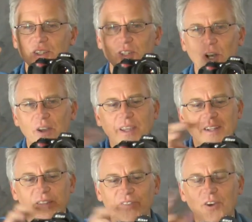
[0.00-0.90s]

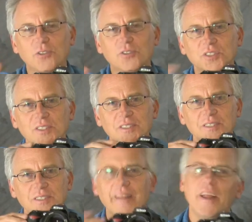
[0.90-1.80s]
talking to folks,
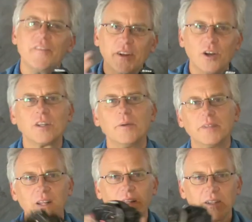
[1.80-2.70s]
and then if I talked to them I
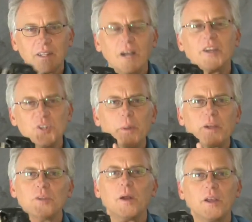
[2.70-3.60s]
said, I'll, I'll get your
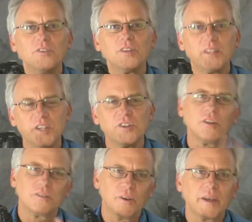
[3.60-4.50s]
picture, but I'll use it
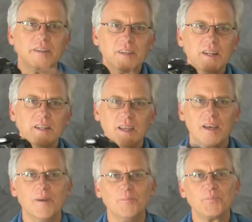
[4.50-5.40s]
digital so I can send it to
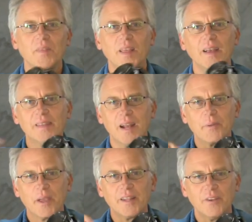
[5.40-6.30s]
you. And then I
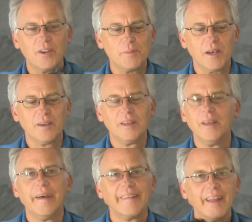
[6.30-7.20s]
would get their email.
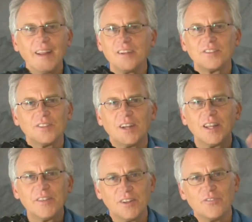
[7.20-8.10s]
Then I just started
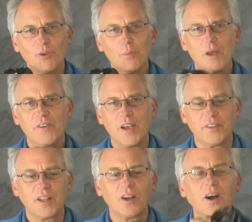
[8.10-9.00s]
leaving the four by five
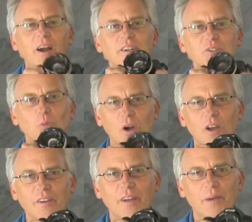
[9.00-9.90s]
in the car and just
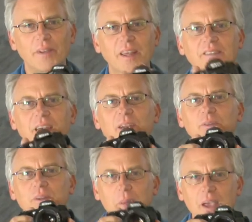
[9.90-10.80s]
walking around with this. And it
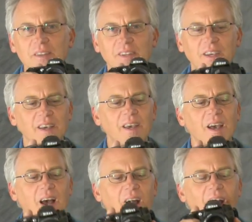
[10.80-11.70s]
was amazing.
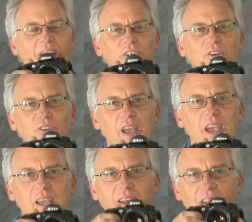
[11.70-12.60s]
I could
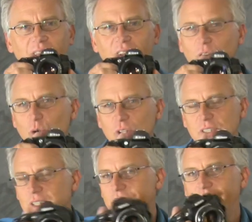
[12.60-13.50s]
create, in the
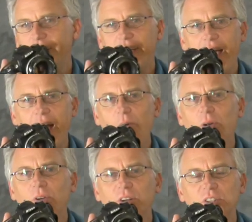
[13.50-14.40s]
course of an
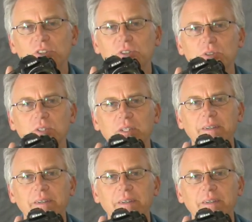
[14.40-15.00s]
hour or two,